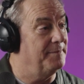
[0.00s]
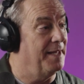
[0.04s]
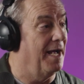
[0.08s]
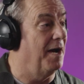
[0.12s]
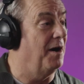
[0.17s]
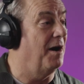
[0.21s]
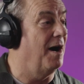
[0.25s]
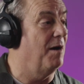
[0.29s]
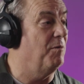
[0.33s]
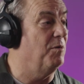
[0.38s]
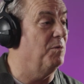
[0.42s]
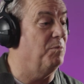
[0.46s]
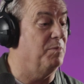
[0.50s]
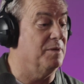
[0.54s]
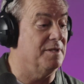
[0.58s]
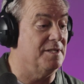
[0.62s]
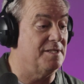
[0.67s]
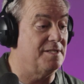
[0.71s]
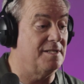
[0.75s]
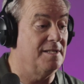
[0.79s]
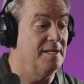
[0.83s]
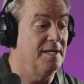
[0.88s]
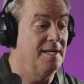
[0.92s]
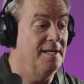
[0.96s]
Now, I want
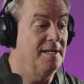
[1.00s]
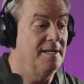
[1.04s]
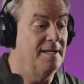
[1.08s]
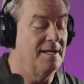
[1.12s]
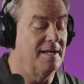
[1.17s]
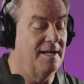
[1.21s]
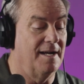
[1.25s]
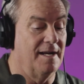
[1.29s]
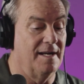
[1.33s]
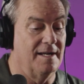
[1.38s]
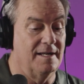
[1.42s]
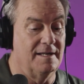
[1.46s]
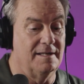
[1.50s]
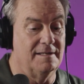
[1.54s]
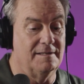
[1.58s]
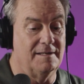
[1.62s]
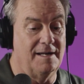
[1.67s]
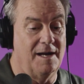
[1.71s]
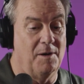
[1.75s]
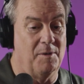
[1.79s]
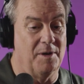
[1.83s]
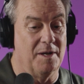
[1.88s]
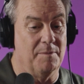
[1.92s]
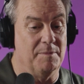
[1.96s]

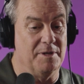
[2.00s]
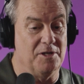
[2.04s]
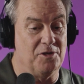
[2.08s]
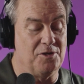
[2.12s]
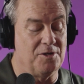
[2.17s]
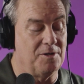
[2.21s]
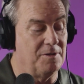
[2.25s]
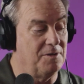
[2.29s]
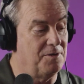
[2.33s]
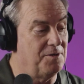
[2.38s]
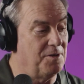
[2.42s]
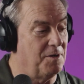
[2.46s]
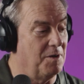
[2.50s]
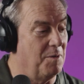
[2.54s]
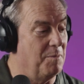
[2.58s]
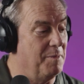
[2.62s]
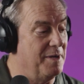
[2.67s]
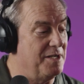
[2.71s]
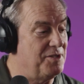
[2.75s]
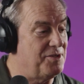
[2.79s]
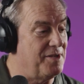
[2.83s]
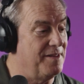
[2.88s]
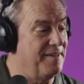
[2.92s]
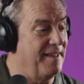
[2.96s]
to be sure to
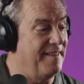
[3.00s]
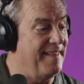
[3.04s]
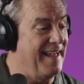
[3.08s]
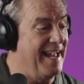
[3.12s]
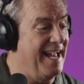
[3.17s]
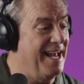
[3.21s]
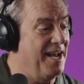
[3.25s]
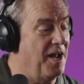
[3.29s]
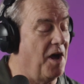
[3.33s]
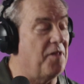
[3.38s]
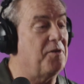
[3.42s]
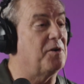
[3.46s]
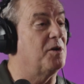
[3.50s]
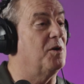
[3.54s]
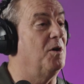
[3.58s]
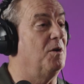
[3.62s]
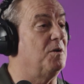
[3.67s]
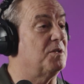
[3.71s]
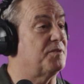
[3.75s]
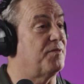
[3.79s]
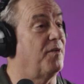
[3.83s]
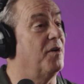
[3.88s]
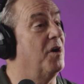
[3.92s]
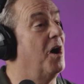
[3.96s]
mention that they had other
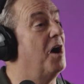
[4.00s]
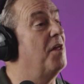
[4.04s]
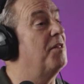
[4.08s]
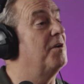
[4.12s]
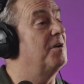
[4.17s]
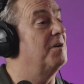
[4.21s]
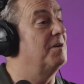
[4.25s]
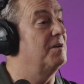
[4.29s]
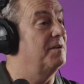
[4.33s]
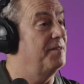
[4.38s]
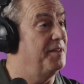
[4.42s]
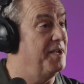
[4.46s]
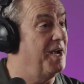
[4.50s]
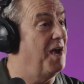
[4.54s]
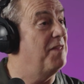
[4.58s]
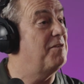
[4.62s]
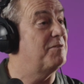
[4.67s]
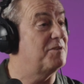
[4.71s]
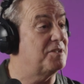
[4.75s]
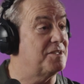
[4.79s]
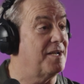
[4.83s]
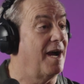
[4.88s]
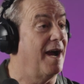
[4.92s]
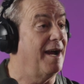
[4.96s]
goals for the
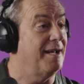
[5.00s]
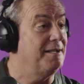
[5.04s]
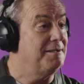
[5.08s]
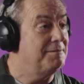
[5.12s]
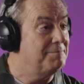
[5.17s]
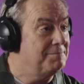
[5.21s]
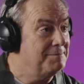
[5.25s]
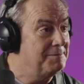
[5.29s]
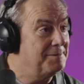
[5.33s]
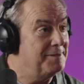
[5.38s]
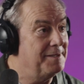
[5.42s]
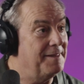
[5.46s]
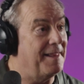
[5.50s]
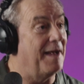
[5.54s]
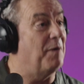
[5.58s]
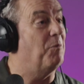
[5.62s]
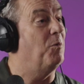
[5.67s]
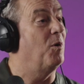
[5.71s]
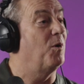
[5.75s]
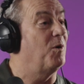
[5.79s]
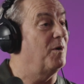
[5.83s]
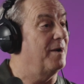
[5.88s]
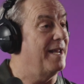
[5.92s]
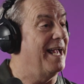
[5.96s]
other side that
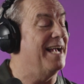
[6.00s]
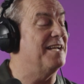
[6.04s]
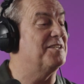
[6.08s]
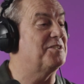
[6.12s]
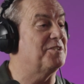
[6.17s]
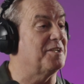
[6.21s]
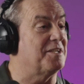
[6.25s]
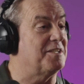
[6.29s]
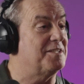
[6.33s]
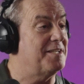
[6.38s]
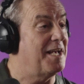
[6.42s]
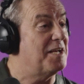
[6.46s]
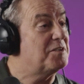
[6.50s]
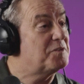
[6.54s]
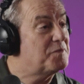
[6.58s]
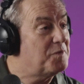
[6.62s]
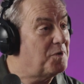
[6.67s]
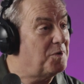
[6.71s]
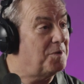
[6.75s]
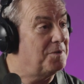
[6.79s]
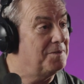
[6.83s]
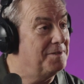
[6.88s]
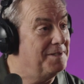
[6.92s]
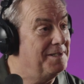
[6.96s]
weren't as
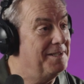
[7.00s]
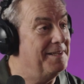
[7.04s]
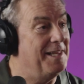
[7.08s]
successful.